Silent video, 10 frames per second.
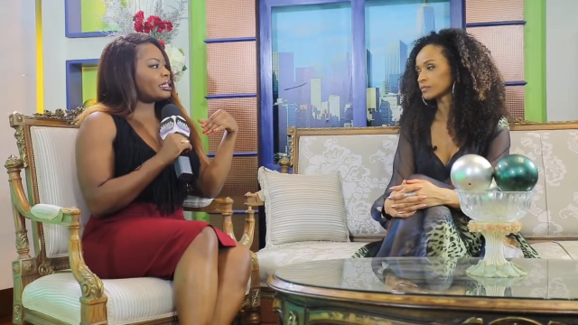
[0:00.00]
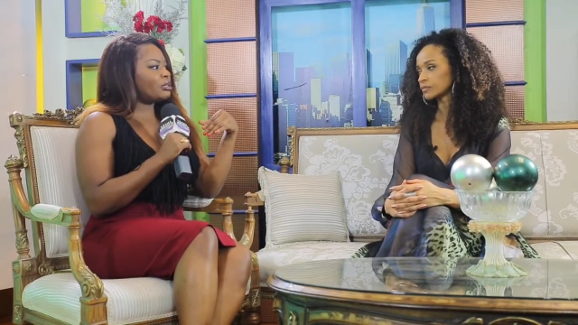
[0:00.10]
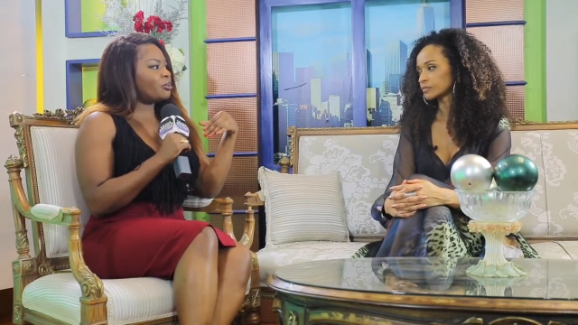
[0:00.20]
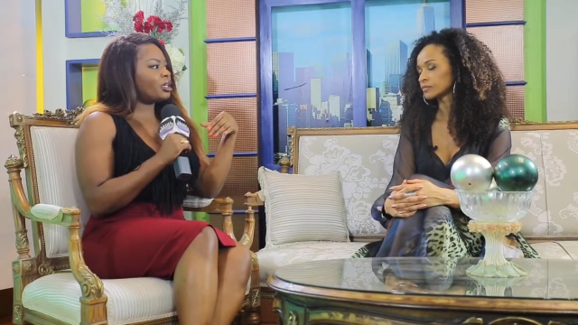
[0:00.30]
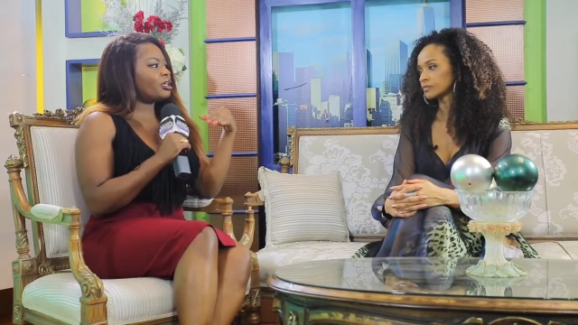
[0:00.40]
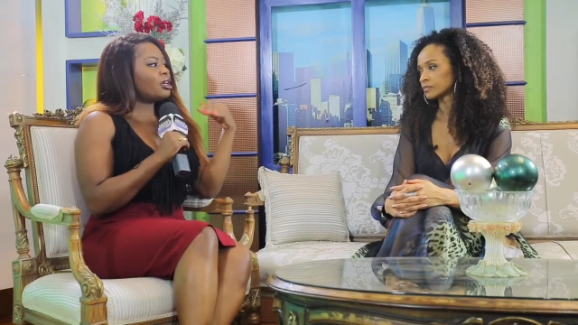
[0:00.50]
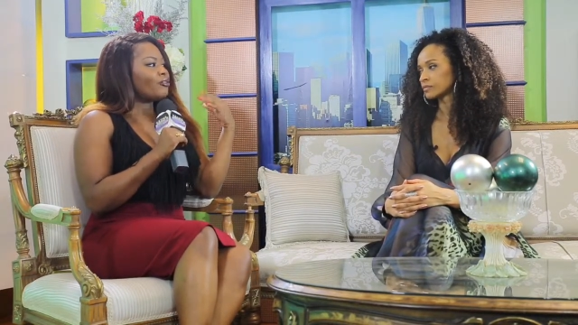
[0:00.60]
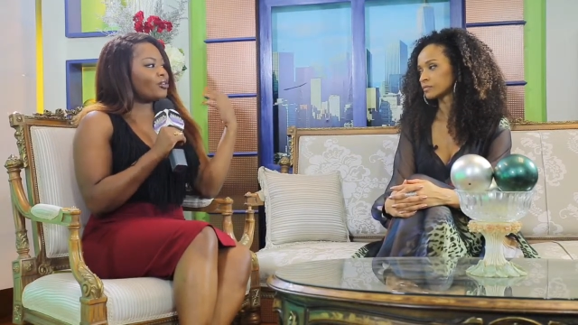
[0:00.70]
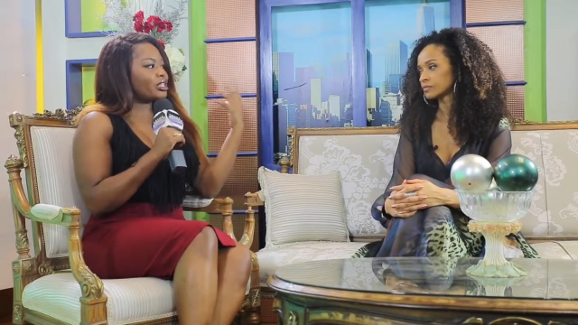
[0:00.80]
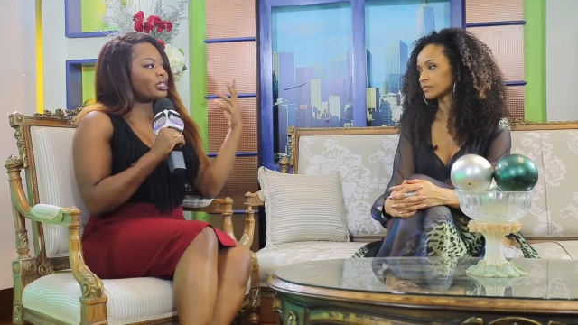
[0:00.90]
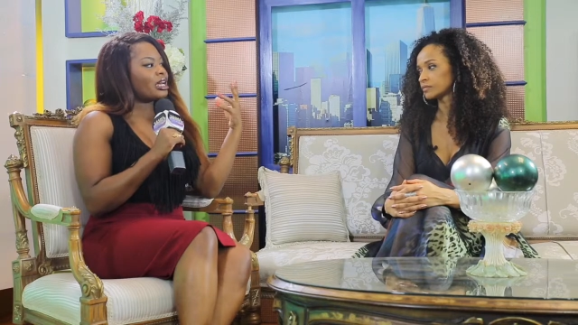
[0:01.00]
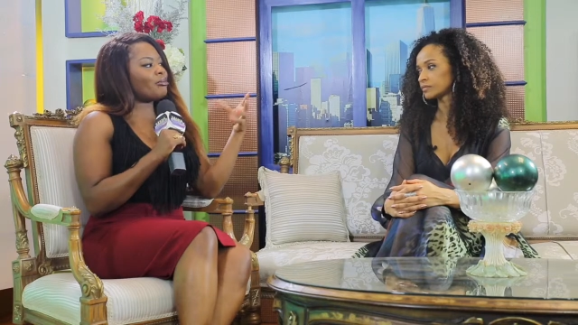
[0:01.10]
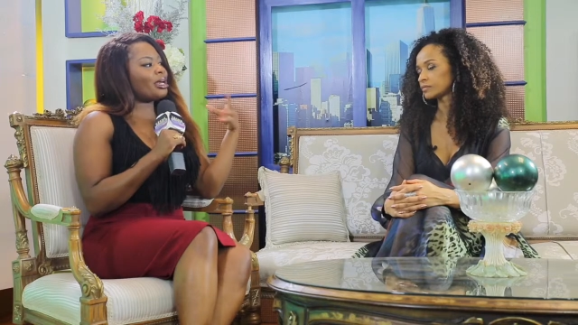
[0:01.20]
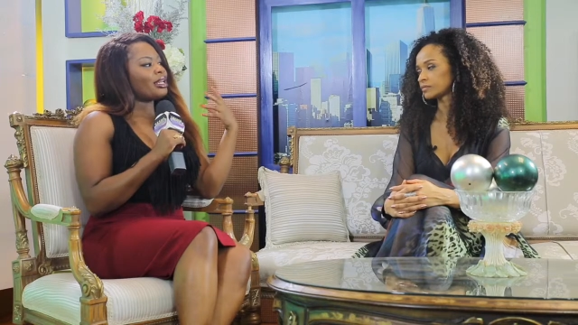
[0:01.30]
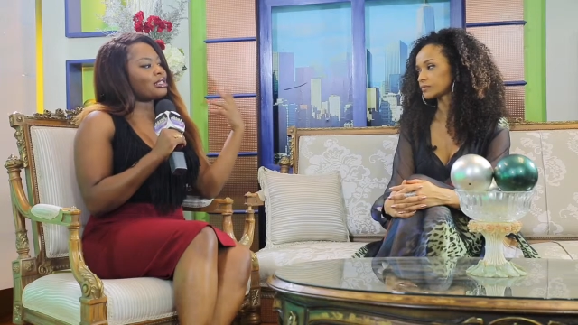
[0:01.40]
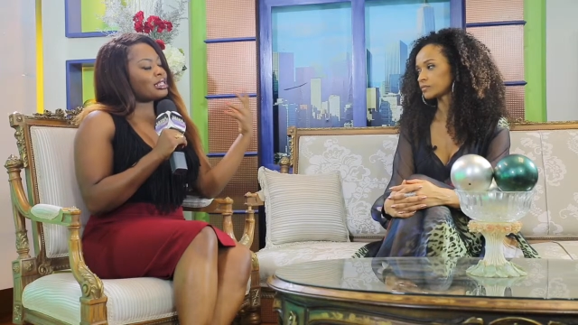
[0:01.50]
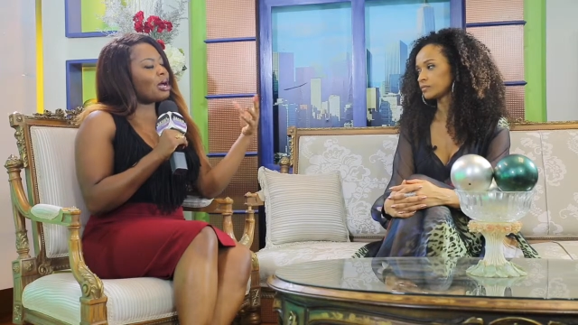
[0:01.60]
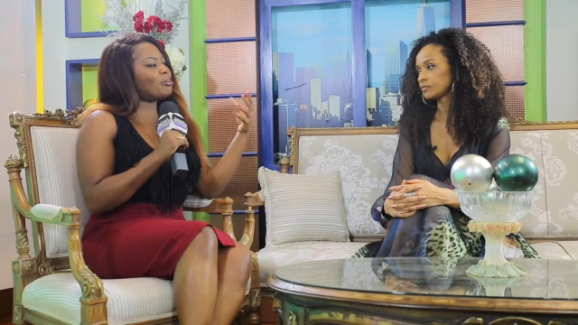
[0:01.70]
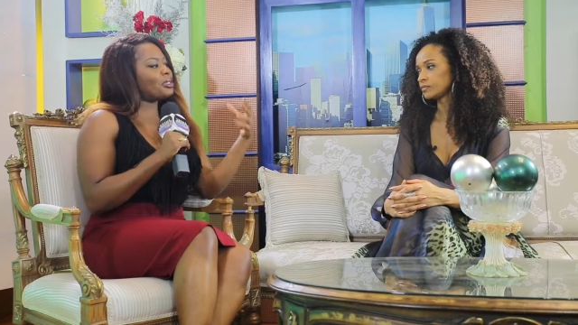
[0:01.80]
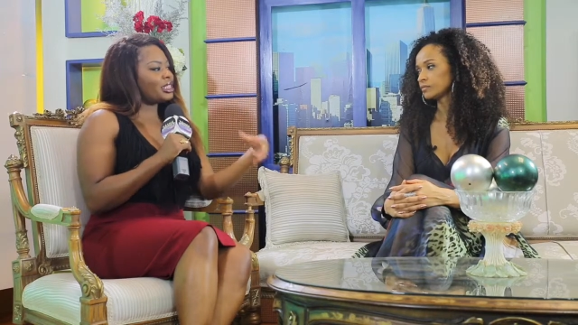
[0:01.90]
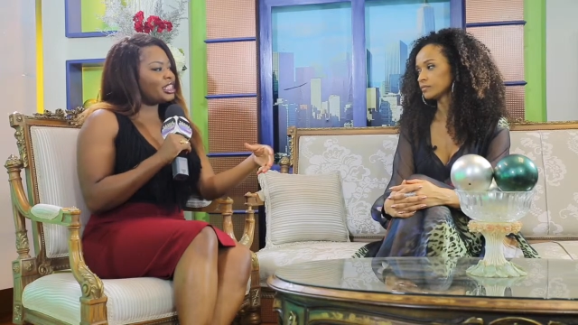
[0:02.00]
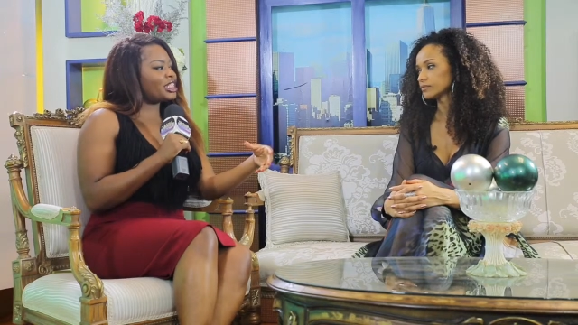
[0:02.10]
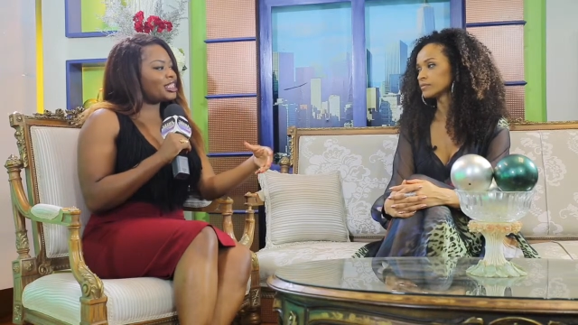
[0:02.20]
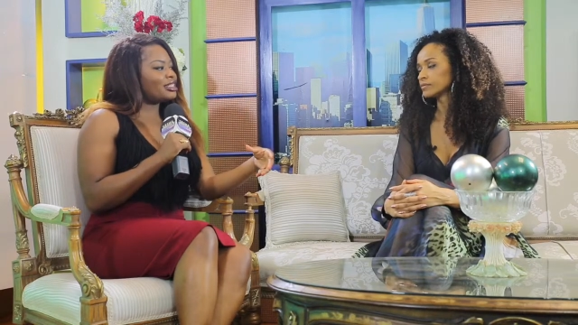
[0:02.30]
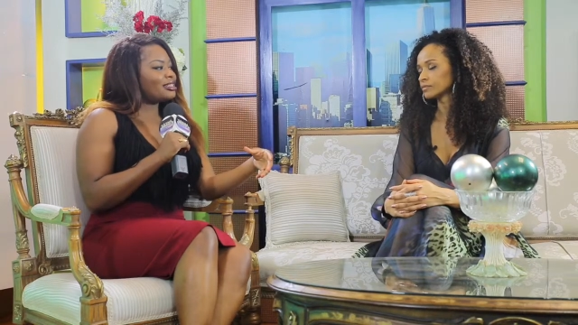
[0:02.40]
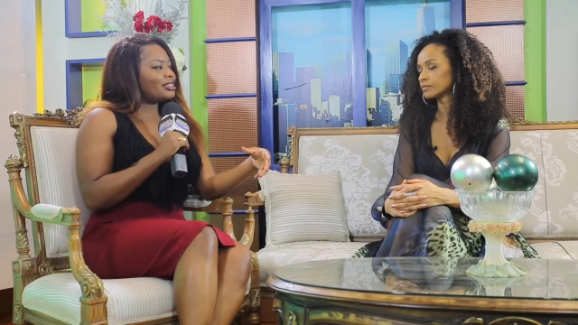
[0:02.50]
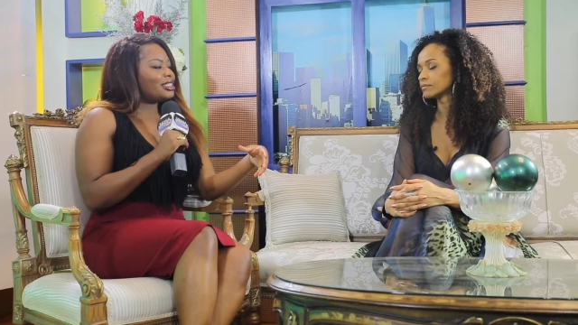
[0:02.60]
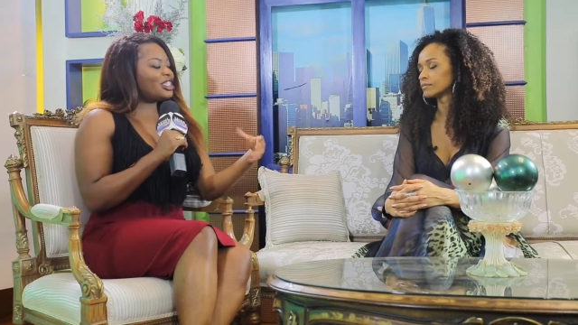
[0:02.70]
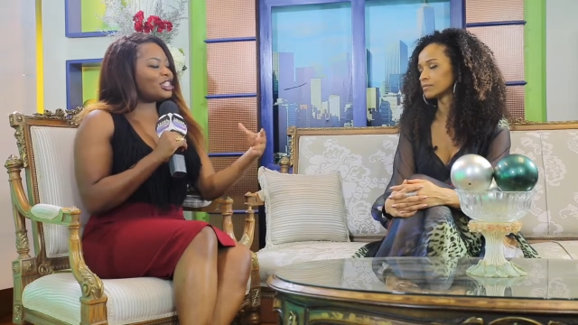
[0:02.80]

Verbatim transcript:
Speaker 1: this EP for mm -hmm. it to mm-hmm. come out at the top of the year. Mm -hmm.